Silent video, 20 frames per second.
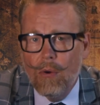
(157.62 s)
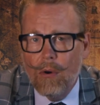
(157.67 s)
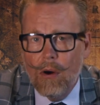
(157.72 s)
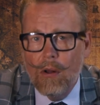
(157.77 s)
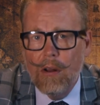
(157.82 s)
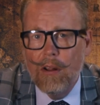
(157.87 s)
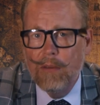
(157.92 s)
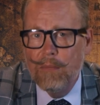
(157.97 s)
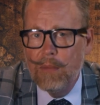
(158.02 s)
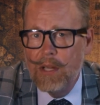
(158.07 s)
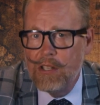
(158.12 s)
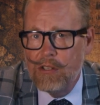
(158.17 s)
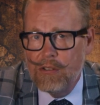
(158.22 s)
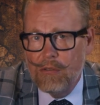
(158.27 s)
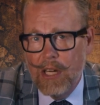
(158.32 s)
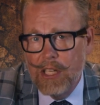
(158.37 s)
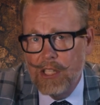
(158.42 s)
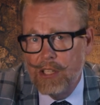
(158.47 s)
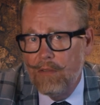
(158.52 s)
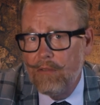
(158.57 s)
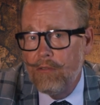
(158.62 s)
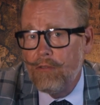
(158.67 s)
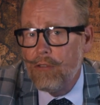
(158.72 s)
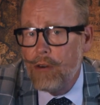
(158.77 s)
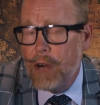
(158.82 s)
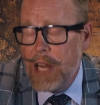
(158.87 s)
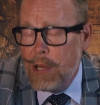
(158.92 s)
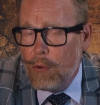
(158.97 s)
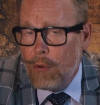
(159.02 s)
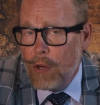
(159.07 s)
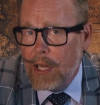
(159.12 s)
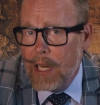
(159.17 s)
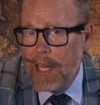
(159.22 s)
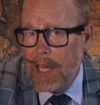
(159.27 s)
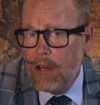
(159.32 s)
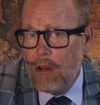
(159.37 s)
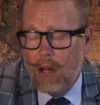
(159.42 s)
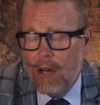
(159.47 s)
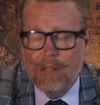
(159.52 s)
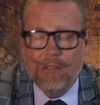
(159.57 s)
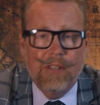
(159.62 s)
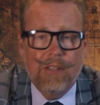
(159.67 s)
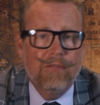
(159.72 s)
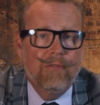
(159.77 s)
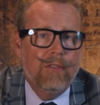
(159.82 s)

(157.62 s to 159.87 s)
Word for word: oral administration frequently causes